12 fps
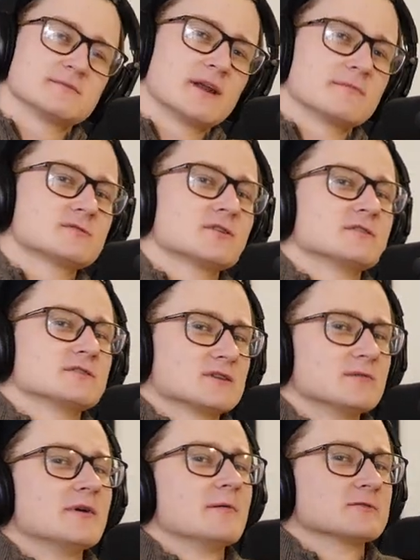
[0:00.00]
I mean, I'm sure there's
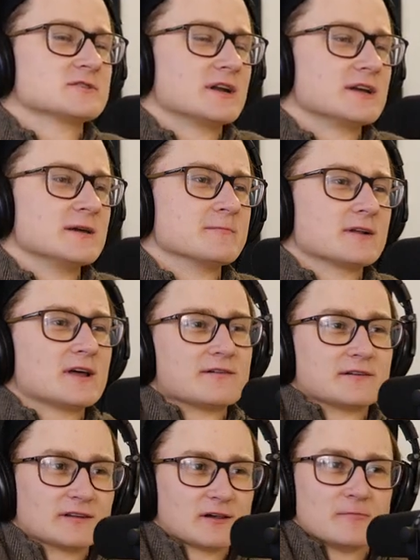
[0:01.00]
some people trying to keep it
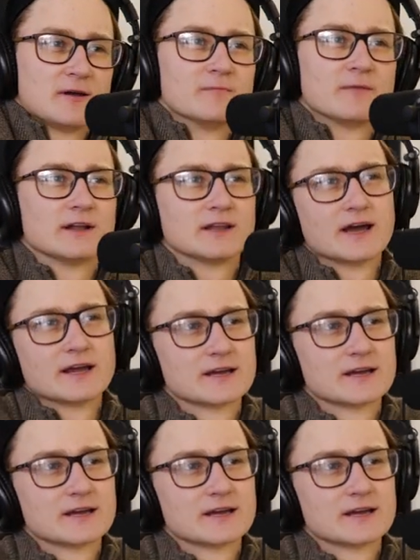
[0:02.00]
alive a little bit, but yeah.